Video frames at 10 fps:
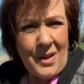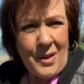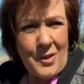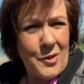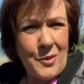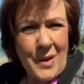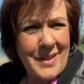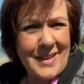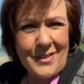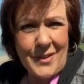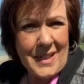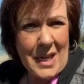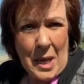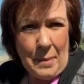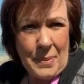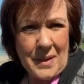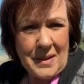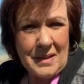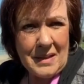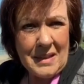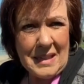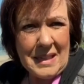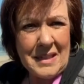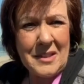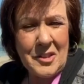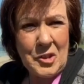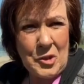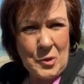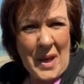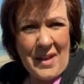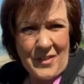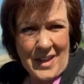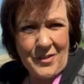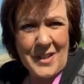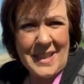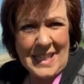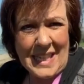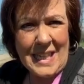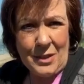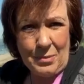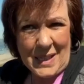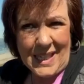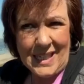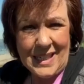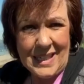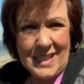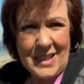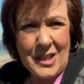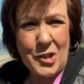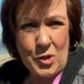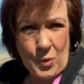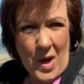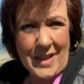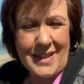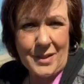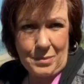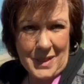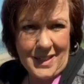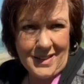you aren't giving up until you have everything in me that you want in me.